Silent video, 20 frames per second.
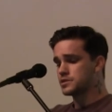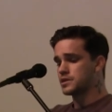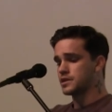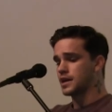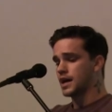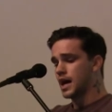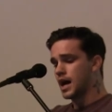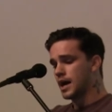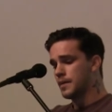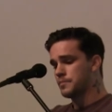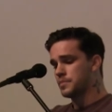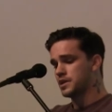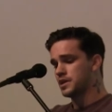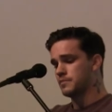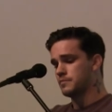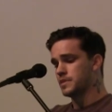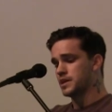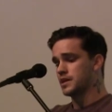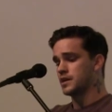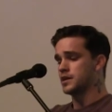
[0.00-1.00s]
just a copy
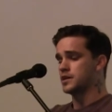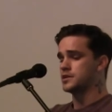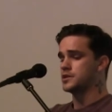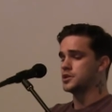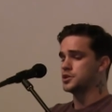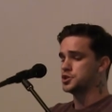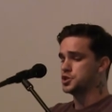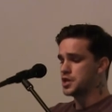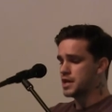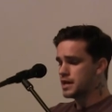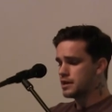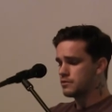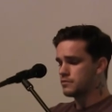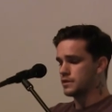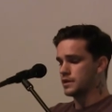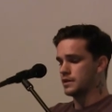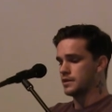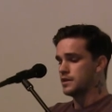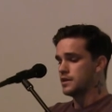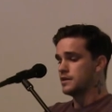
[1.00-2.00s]
of me, a
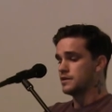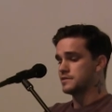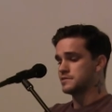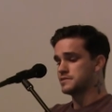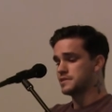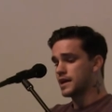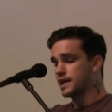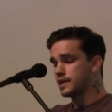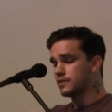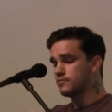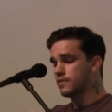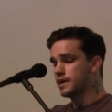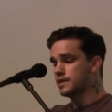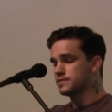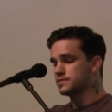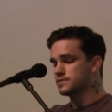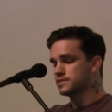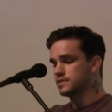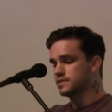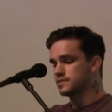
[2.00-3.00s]
degenerate, a second
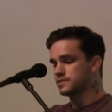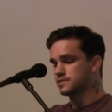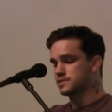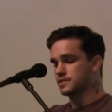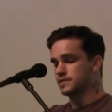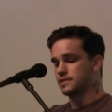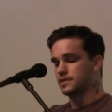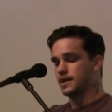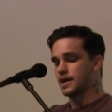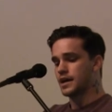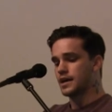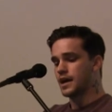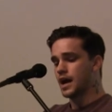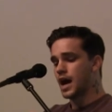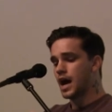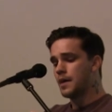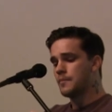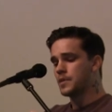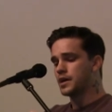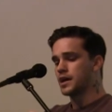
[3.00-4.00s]
rate citizen, and
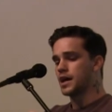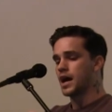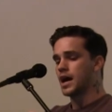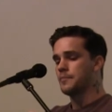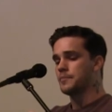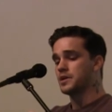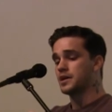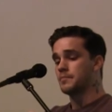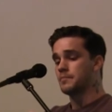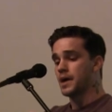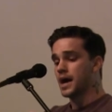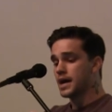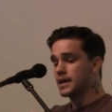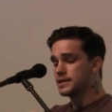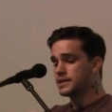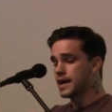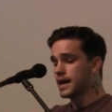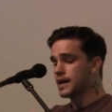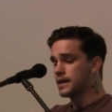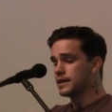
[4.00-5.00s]
I'm a copy of my
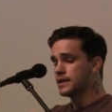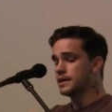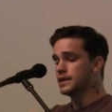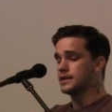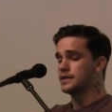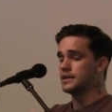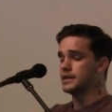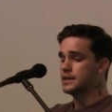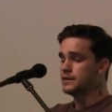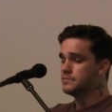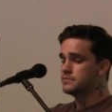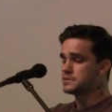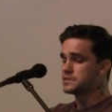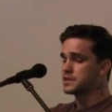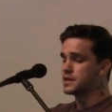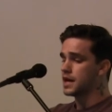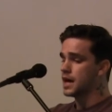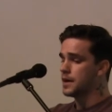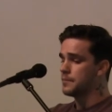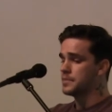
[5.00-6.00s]
daddy, and he was
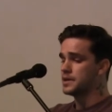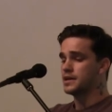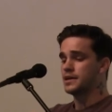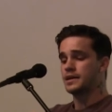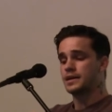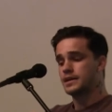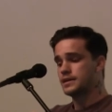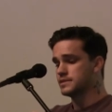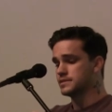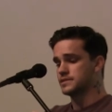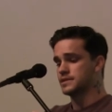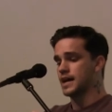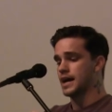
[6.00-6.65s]
a copy of his